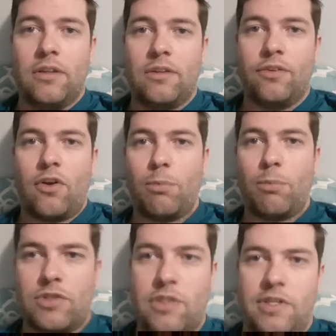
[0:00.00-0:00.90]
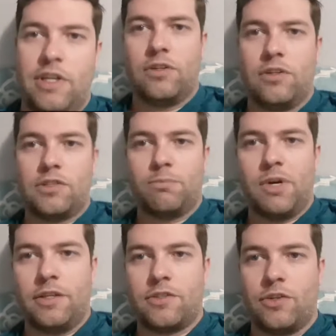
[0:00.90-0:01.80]
all about sensationalism,
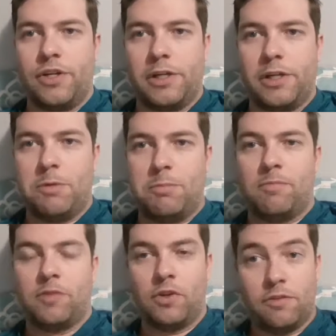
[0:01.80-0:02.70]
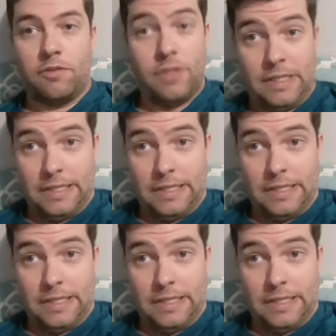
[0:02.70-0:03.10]
right? So you're going to be pumped full of